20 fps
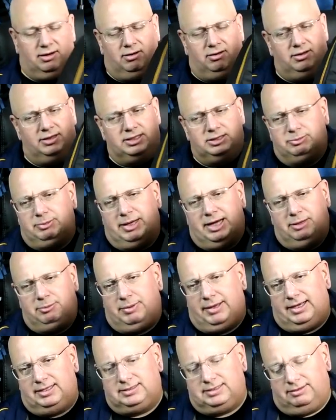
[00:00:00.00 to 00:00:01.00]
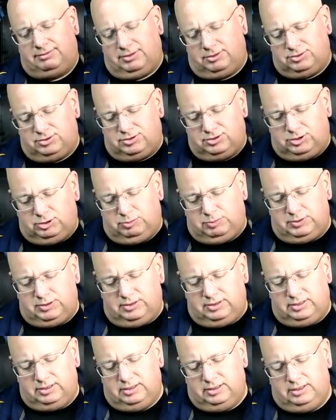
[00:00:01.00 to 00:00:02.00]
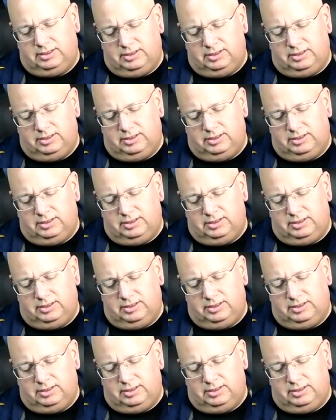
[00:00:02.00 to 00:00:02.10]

All these backpacks have those stupid